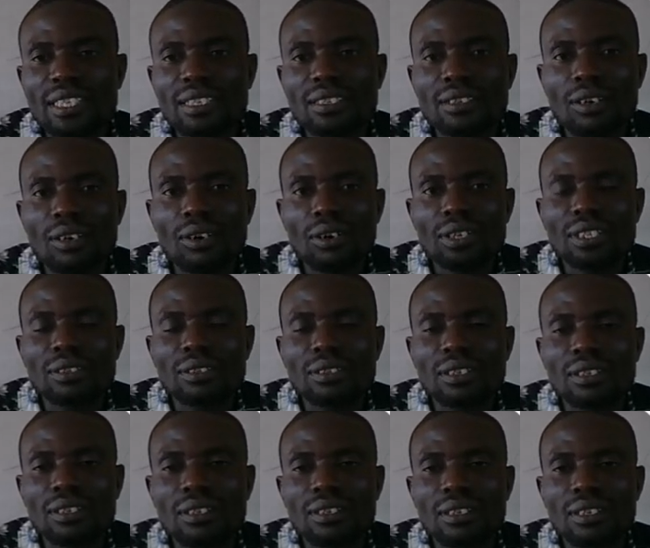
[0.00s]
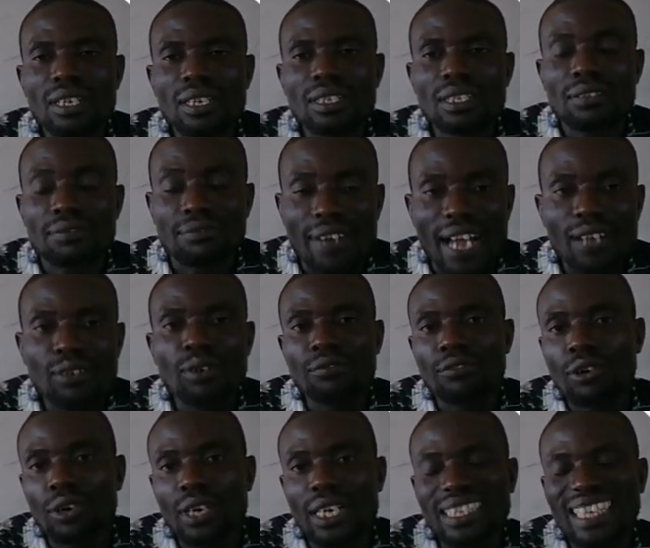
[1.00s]
or the value of
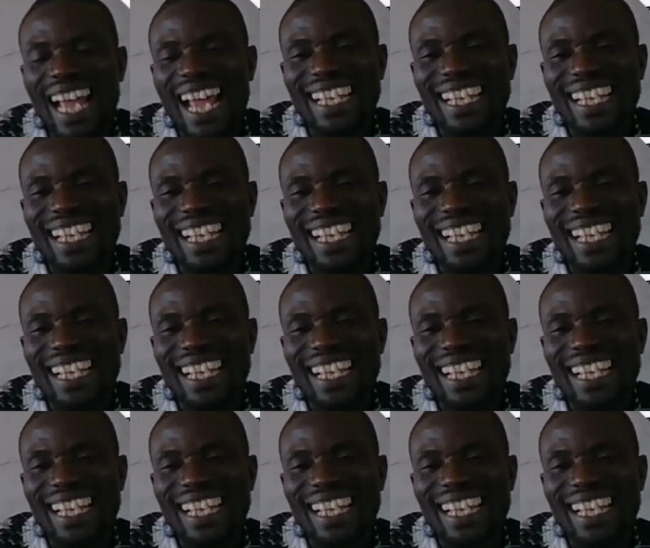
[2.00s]
current that I